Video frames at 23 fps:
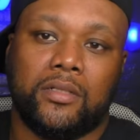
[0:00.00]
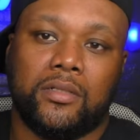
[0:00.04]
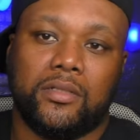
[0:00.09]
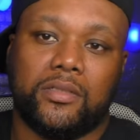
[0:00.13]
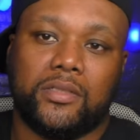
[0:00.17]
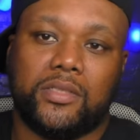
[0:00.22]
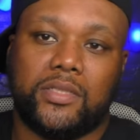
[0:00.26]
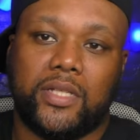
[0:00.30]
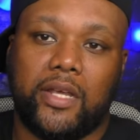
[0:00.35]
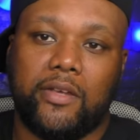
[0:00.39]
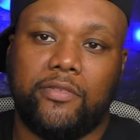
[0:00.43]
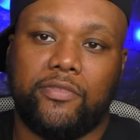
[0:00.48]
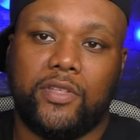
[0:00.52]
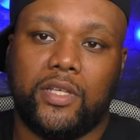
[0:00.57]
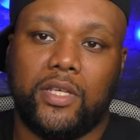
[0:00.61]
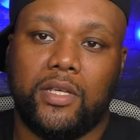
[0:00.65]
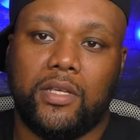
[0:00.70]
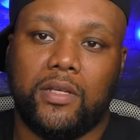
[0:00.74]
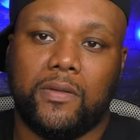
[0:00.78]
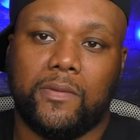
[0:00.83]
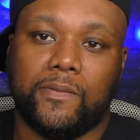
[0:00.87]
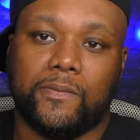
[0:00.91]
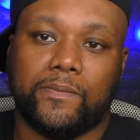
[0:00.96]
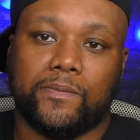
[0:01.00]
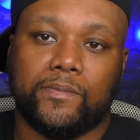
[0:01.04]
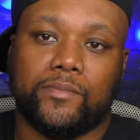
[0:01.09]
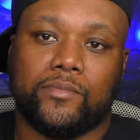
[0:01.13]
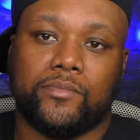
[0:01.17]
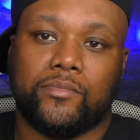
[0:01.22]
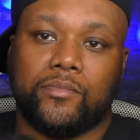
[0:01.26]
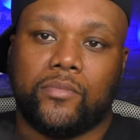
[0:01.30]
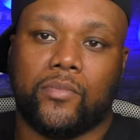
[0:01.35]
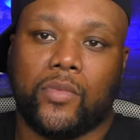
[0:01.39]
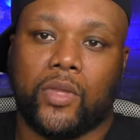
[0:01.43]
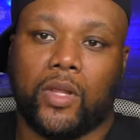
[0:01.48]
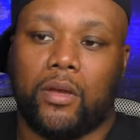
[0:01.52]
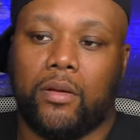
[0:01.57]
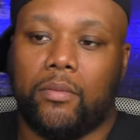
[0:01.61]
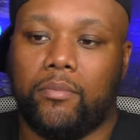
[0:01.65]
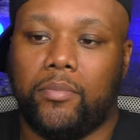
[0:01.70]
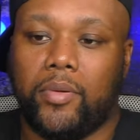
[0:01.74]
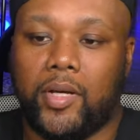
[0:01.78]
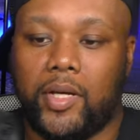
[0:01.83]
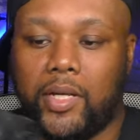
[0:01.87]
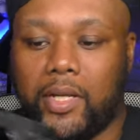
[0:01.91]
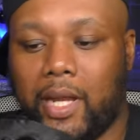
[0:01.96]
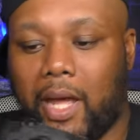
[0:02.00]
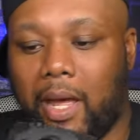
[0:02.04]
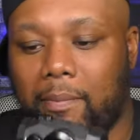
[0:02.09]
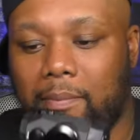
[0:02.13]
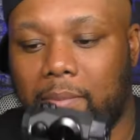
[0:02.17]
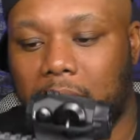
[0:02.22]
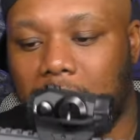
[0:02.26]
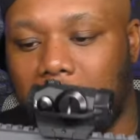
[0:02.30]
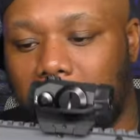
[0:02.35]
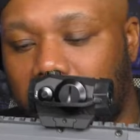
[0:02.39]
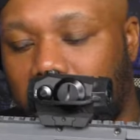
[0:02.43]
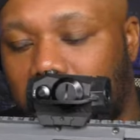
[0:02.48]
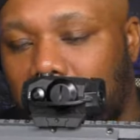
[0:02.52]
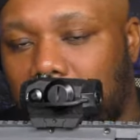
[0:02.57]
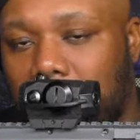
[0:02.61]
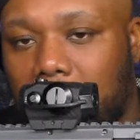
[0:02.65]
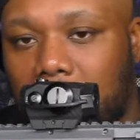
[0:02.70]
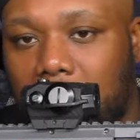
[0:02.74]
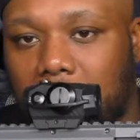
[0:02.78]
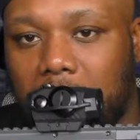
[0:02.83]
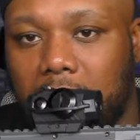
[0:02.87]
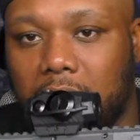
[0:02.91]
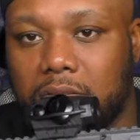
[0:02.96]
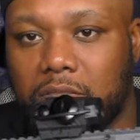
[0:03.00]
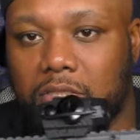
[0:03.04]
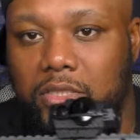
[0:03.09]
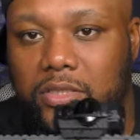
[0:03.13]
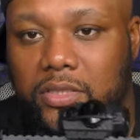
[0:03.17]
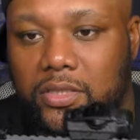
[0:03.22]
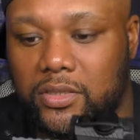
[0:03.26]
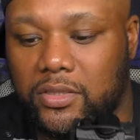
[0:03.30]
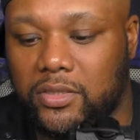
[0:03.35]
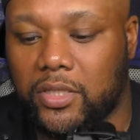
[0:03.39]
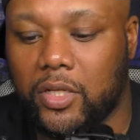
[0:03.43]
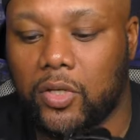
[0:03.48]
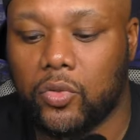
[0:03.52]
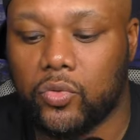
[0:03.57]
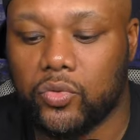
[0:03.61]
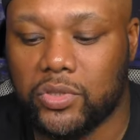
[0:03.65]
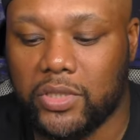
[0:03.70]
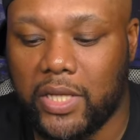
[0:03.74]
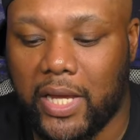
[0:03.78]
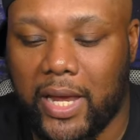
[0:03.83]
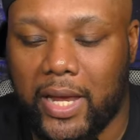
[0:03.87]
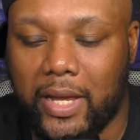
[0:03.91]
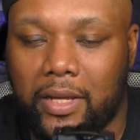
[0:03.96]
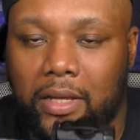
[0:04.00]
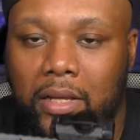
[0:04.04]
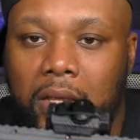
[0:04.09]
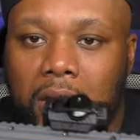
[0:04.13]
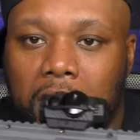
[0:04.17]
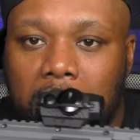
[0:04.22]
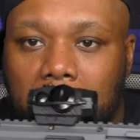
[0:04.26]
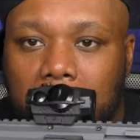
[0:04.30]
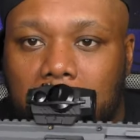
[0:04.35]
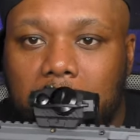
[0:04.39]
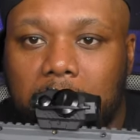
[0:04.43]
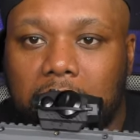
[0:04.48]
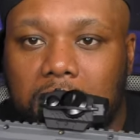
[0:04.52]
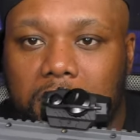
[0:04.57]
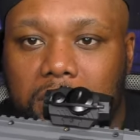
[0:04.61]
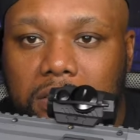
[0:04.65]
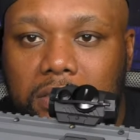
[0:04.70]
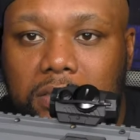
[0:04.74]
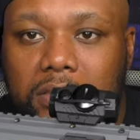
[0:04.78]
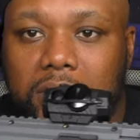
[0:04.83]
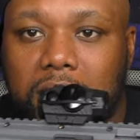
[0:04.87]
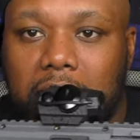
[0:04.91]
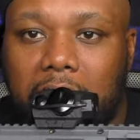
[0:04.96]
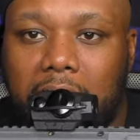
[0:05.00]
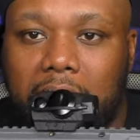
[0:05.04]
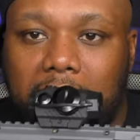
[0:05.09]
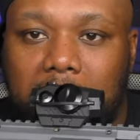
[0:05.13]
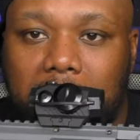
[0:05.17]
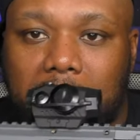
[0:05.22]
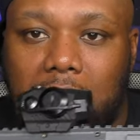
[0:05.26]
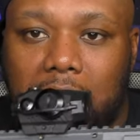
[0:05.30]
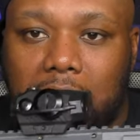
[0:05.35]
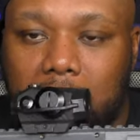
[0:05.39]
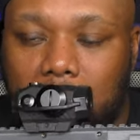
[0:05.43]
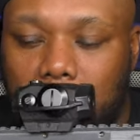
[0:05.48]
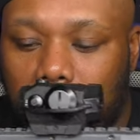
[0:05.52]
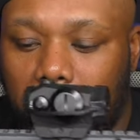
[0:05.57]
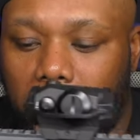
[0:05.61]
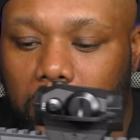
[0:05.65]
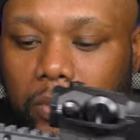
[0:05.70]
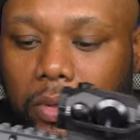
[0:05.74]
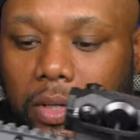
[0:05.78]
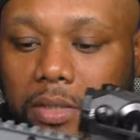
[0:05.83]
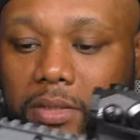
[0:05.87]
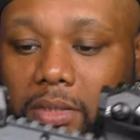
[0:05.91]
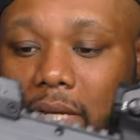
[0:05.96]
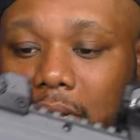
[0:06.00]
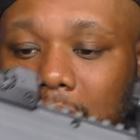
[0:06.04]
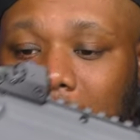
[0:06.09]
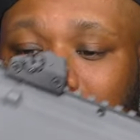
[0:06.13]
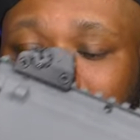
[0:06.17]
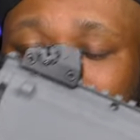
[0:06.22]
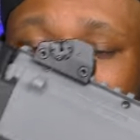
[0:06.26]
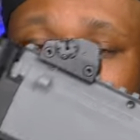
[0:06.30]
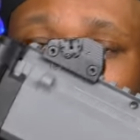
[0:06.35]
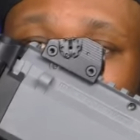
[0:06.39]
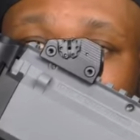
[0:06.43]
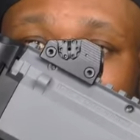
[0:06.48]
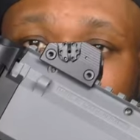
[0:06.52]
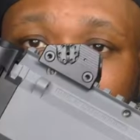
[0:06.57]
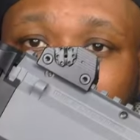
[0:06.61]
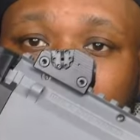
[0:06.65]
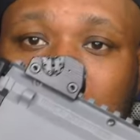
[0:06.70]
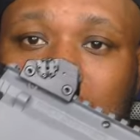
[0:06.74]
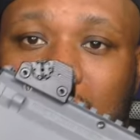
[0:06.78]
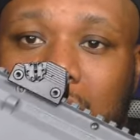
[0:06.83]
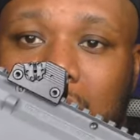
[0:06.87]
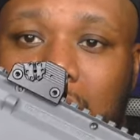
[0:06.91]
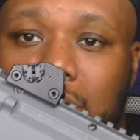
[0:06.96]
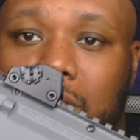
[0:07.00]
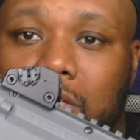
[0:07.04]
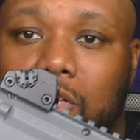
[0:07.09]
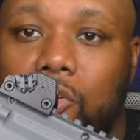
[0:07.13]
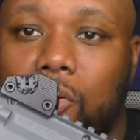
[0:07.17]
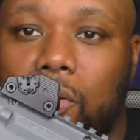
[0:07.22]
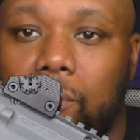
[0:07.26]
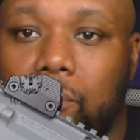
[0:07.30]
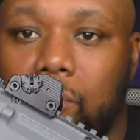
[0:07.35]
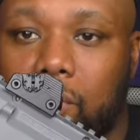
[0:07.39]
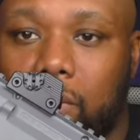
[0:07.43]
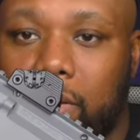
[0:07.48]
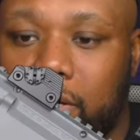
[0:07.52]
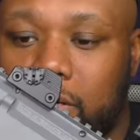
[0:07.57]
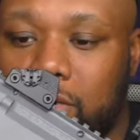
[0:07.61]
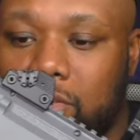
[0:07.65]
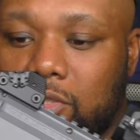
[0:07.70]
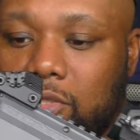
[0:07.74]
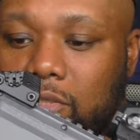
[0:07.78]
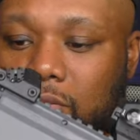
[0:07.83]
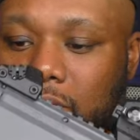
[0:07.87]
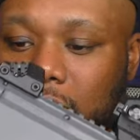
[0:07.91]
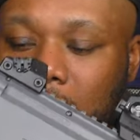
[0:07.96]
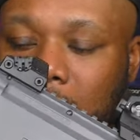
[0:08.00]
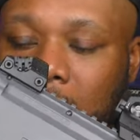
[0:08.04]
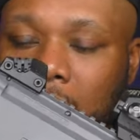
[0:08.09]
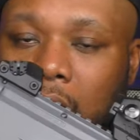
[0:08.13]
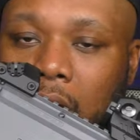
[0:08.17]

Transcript: safety, but I made it just a single side because I didn't like the way it was, and I changed out the grip on here too.